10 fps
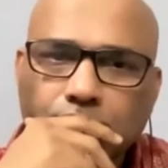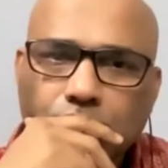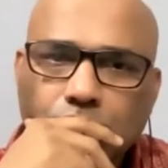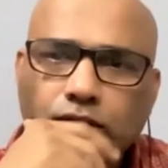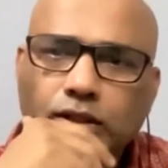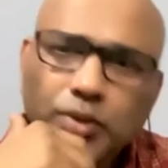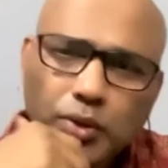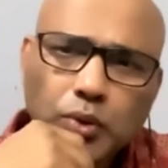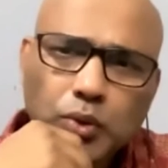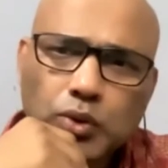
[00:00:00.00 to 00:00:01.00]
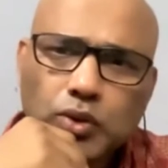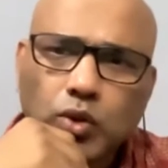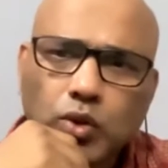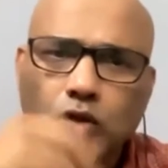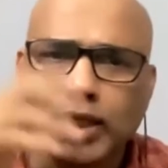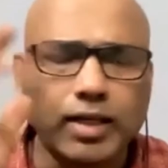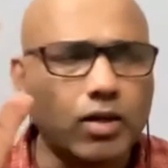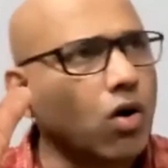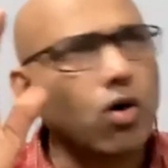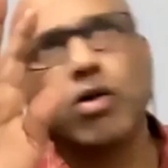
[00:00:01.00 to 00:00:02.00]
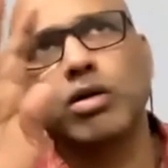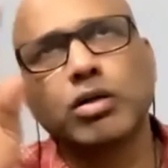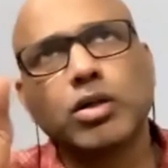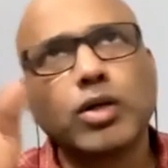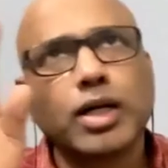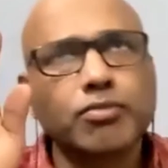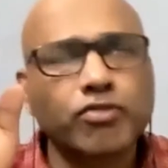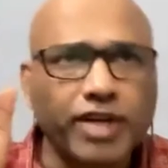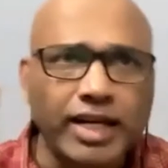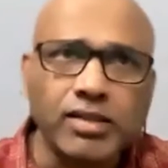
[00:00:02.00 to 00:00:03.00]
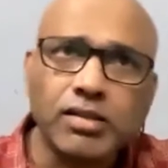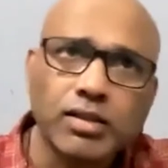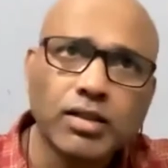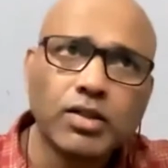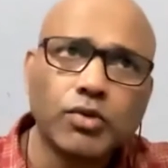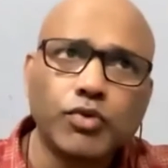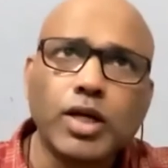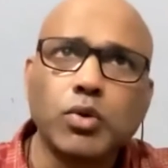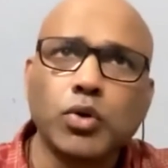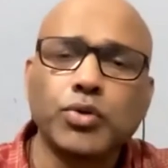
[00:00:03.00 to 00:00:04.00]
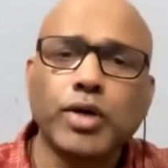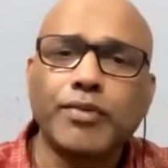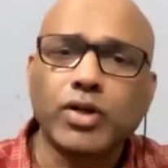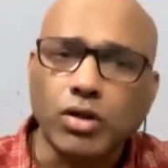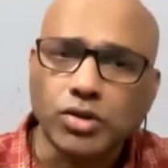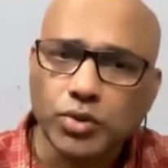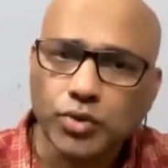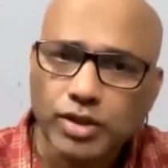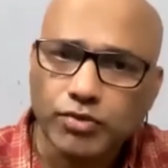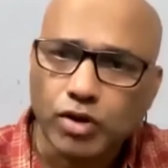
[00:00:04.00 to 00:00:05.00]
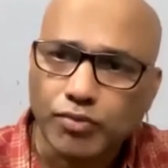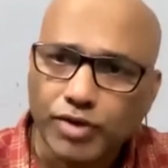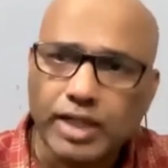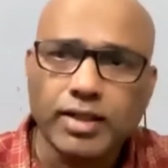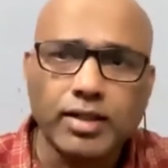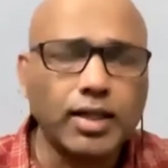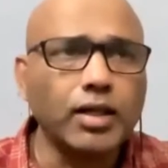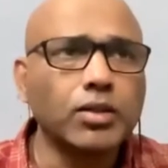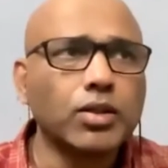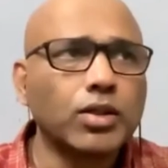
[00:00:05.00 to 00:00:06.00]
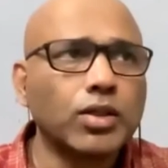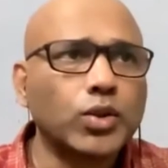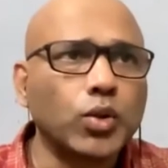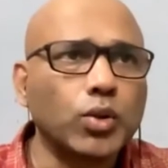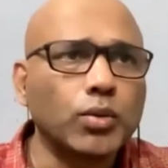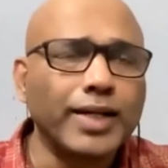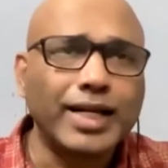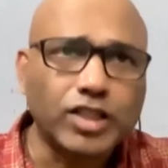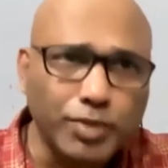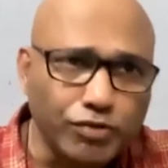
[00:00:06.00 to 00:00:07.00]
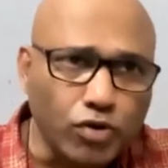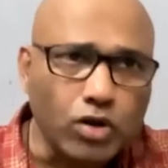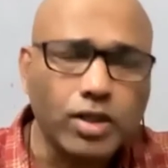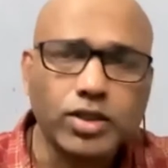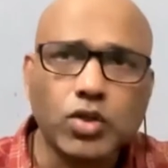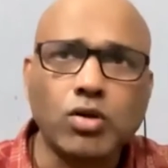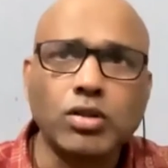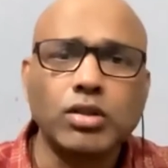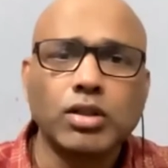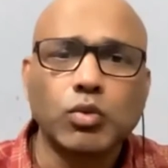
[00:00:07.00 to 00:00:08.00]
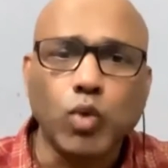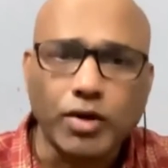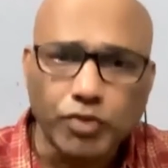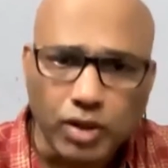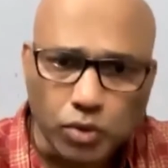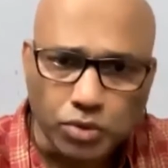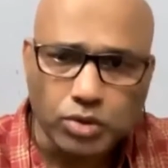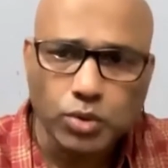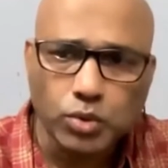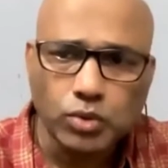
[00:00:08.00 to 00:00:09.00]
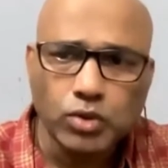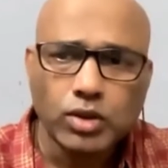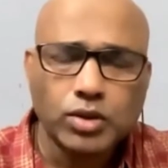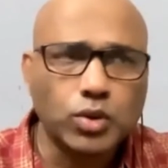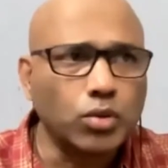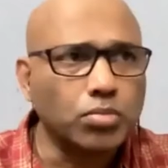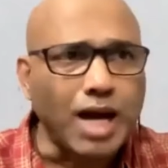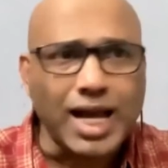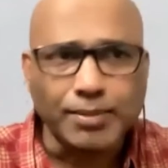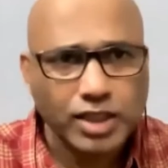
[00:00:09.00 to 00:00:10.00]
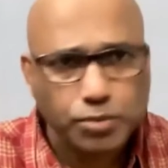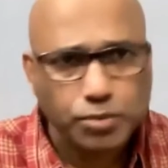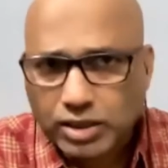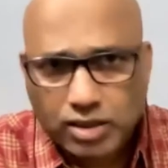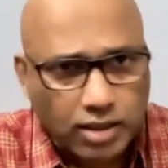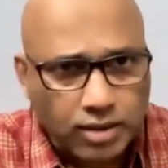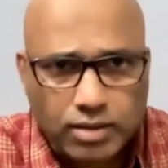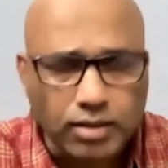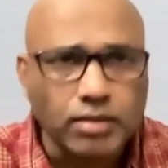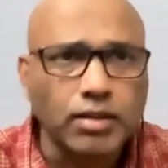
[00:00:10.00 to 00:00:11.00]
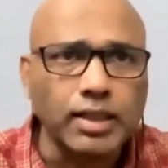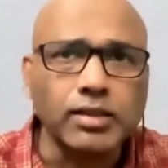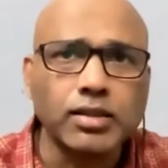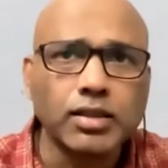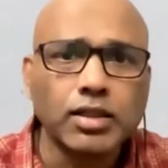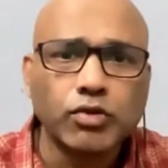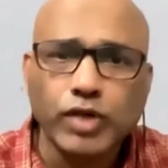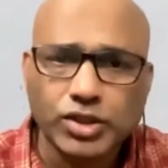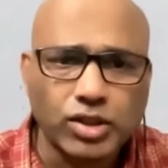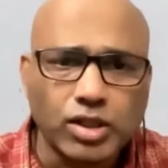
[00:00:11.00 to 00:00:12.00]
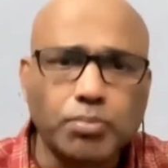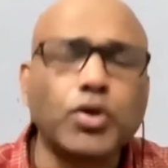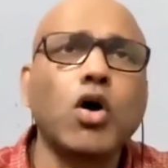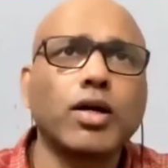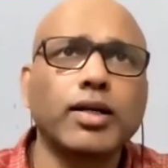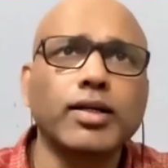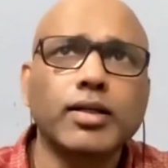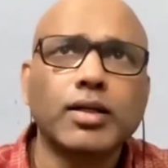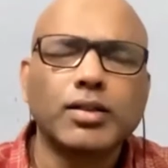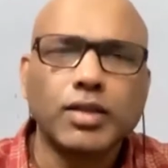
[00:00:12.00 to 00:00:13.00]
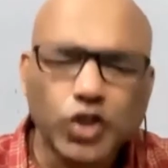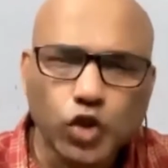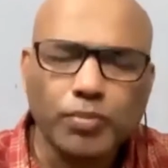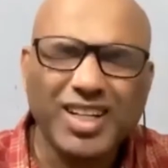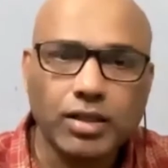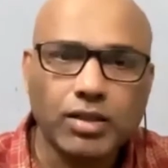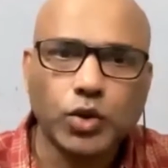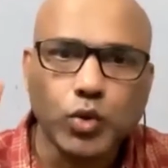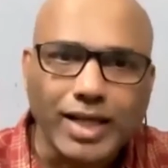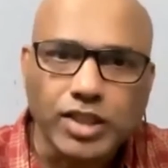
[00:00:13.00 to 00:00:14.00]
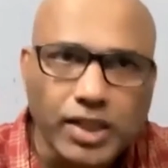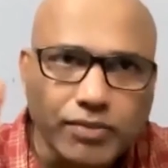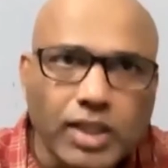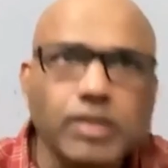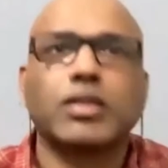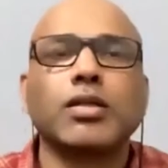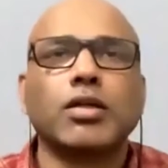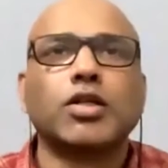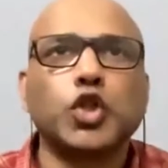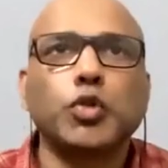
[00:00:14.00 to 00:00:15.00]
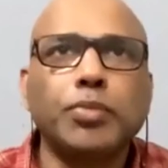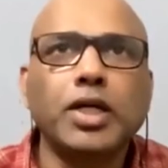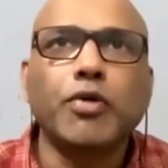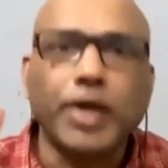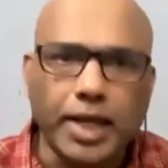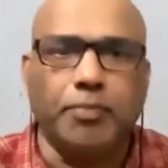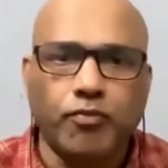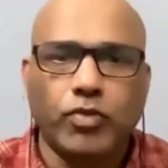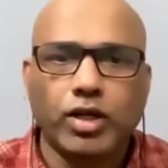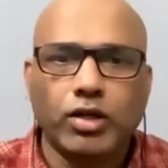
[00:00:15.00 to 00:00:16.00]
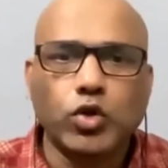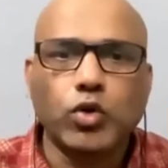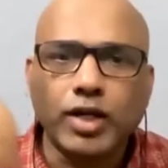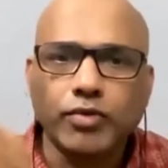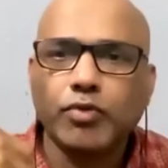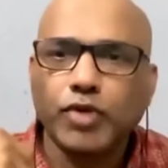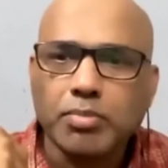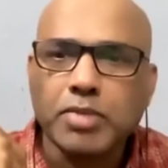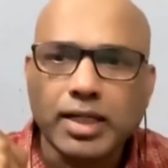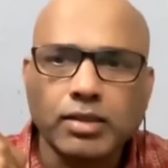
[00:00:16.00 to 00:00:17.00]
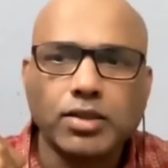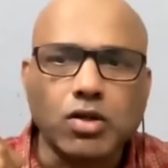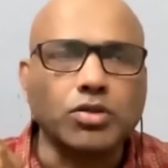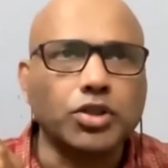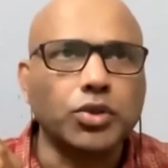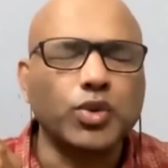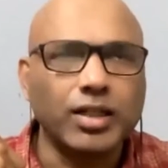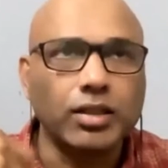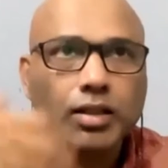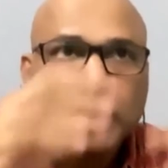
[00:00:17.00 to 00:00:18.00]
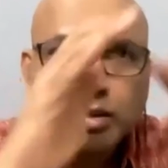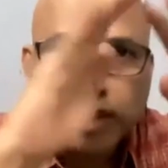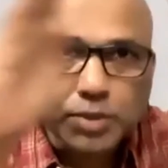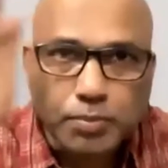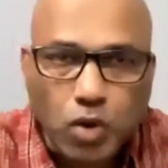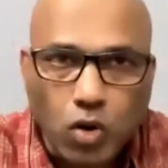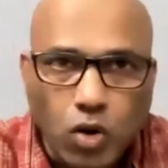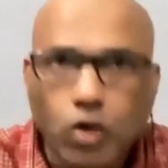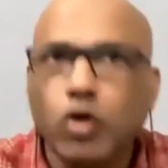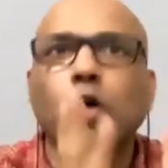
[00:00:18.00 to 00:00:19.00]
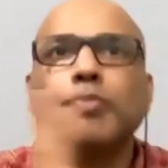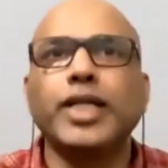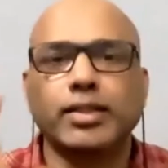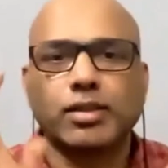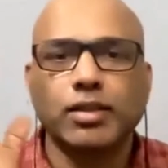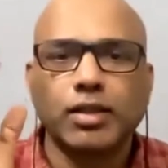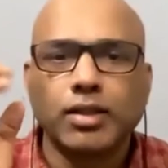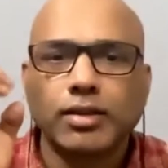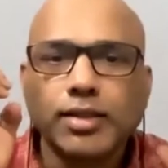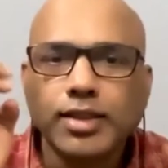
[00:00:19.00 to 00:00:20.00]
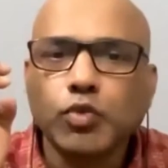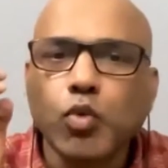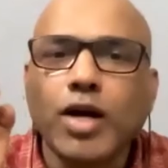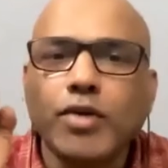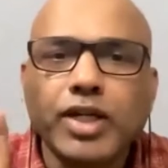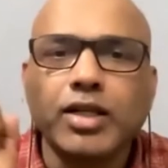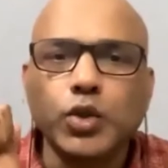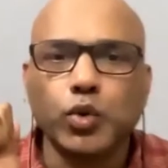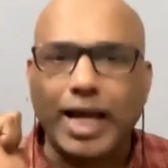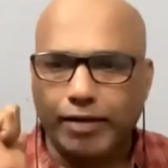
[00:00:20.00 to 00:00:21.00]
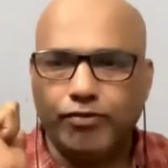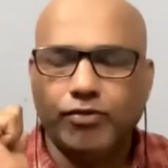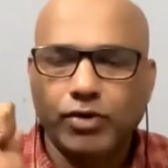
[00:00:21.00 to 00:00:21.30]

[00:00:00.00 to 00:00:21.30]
So Nehru thought, okay, look at friends, we are going to have a Constitution for a free India. So let us be focused on what we are going to do. So I'm just presenting certain things, which broadly, this should be, to achieve this should be our aim. So whenever we are making this Constitution, this broad objects, this is what we need to have.